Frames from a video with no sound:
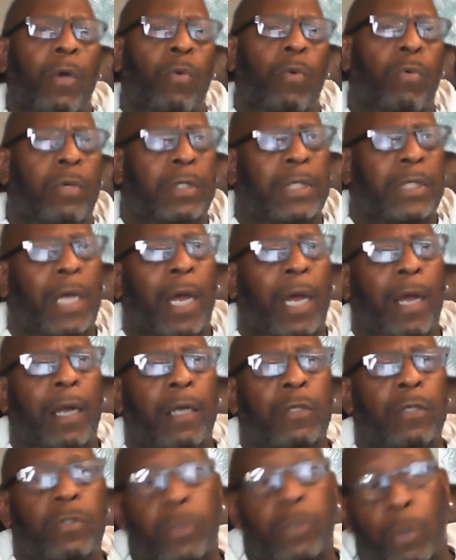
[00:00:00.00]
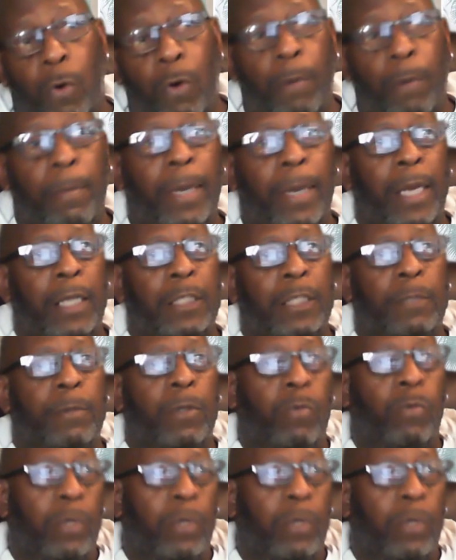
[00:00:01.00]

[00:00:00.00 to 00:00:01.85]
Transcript: which hires lower management,